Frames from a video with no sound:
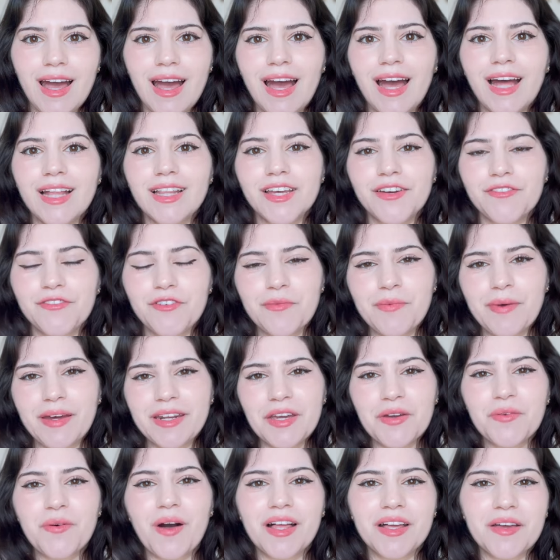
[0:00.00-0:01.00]
Hello everybody,
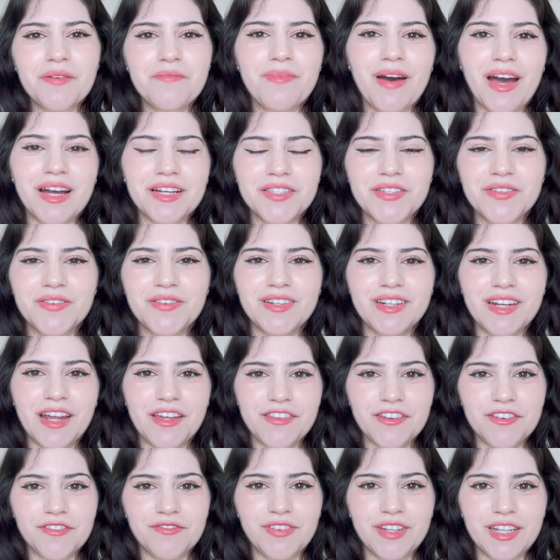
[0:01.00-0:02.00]
welcome back to
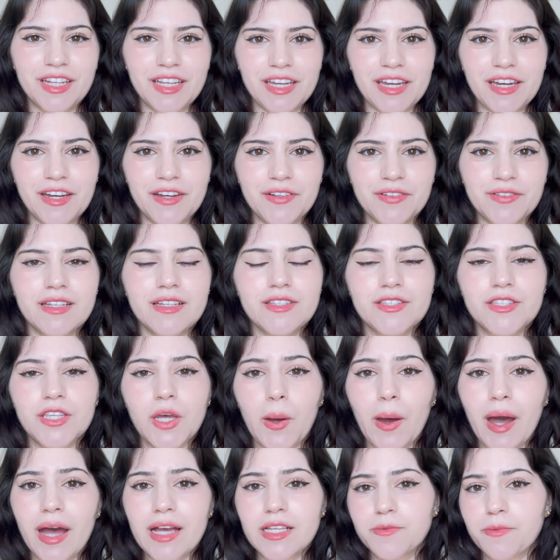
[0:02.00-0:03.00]
another video.
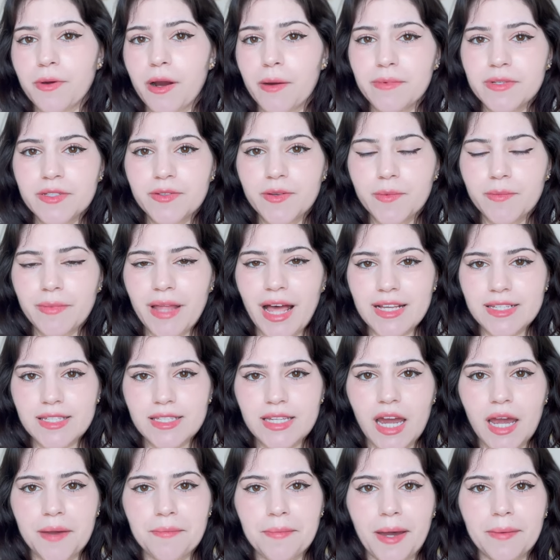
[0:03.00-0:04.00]
So as promised from last
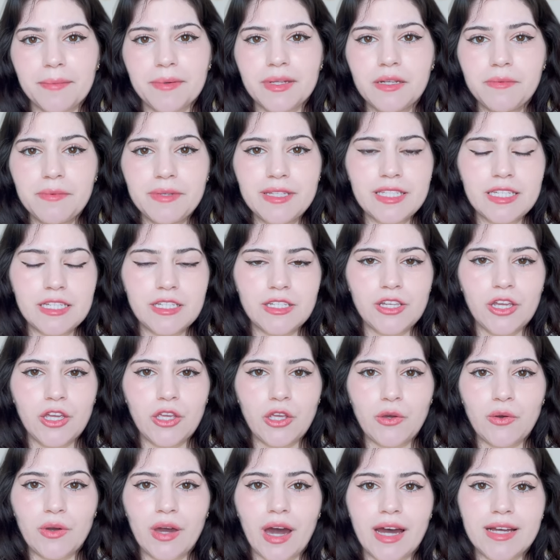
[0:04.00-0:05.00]
time, I'm going to be teaching
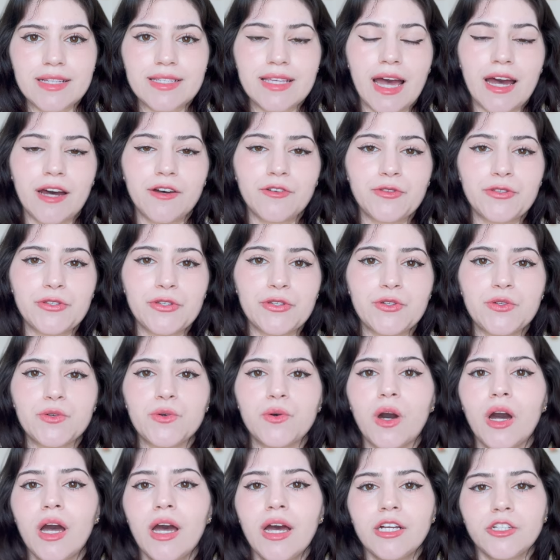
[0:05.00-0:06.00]
you guys how
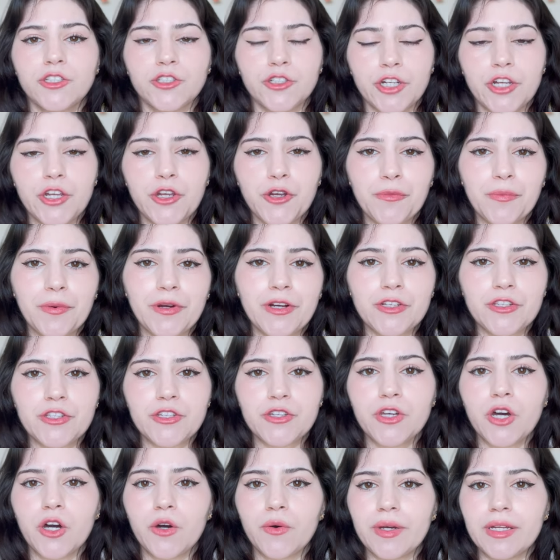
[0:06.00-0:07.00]
to train your bird to
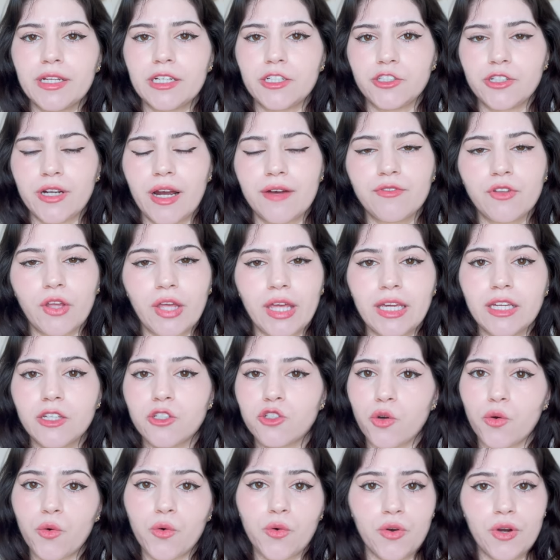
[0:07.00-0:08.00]
go in a travel
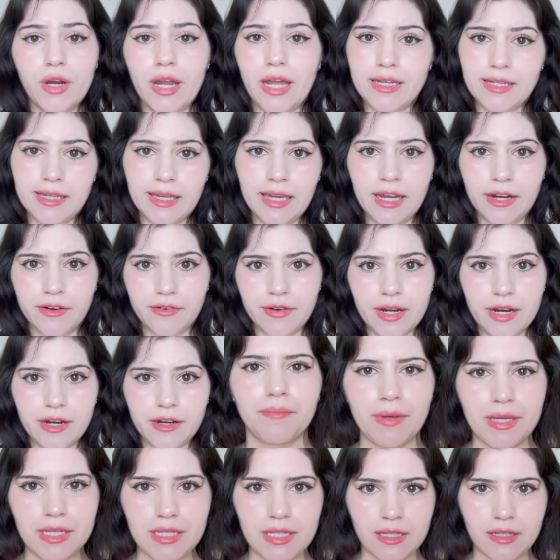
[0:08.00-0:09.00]
cage or a carrier.
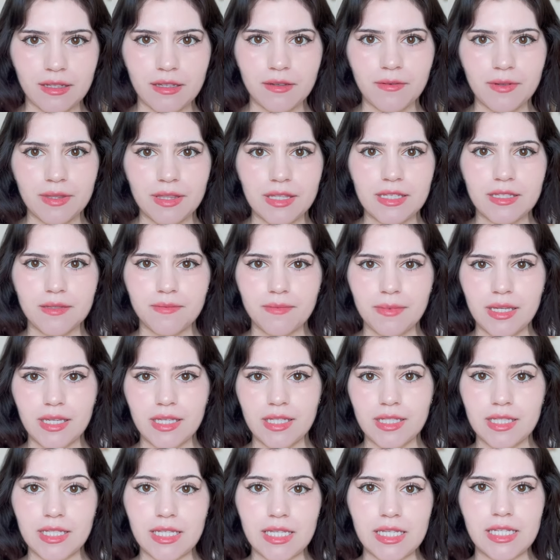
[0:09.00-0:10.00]
Basically what this
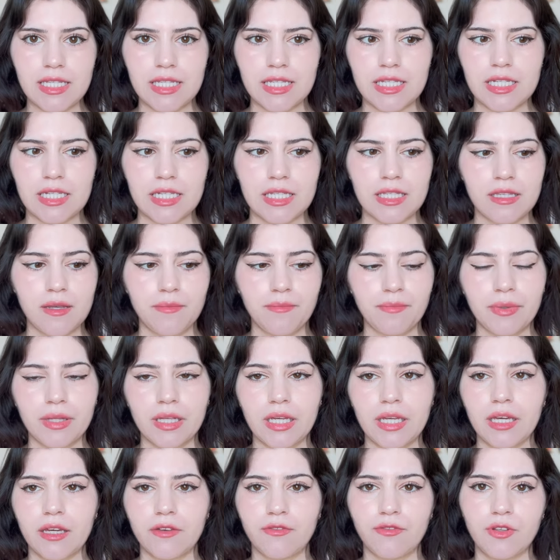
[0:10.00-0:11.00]
means is just
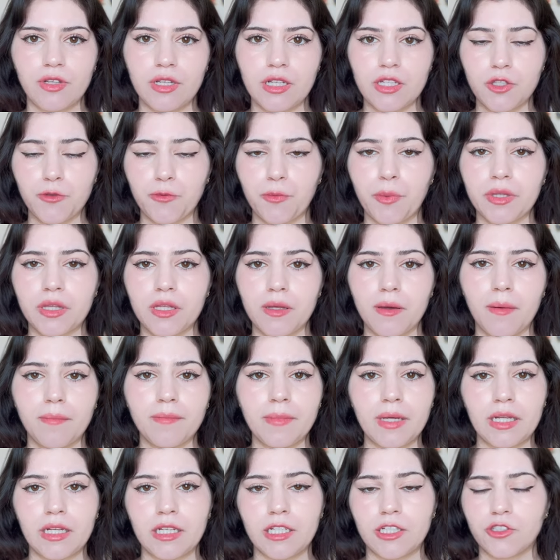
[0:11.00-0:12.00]
simply if you need to put them
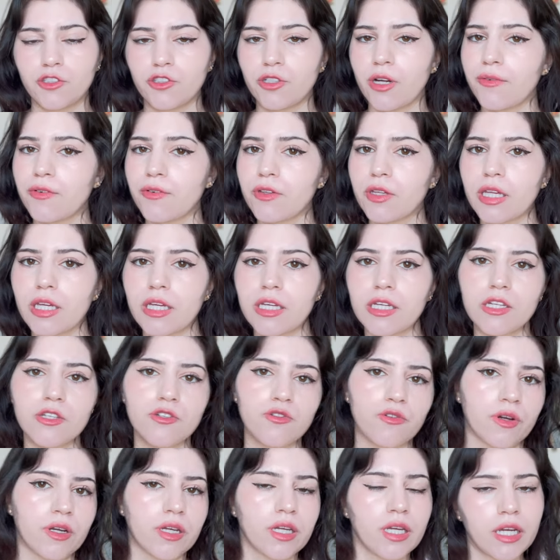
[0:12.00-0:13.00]
in a travel cage
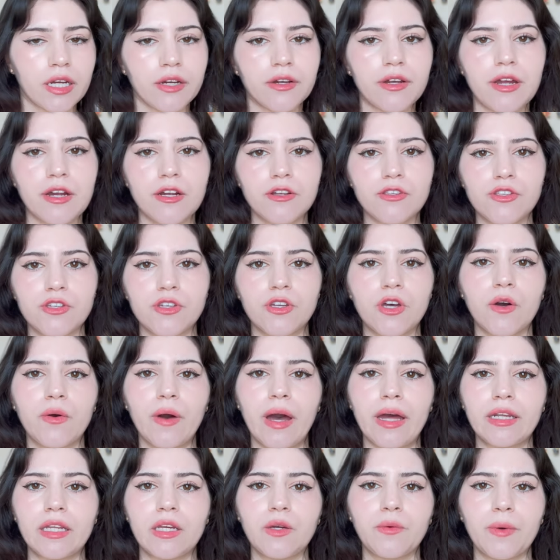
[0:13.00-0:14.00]
or a carrier to go
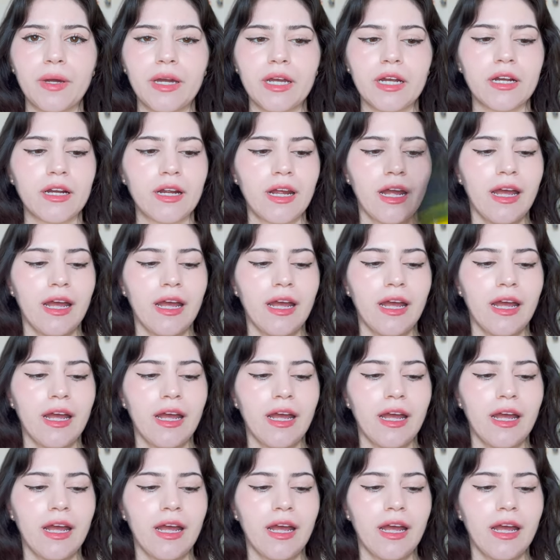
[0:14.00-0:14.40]
anywhere,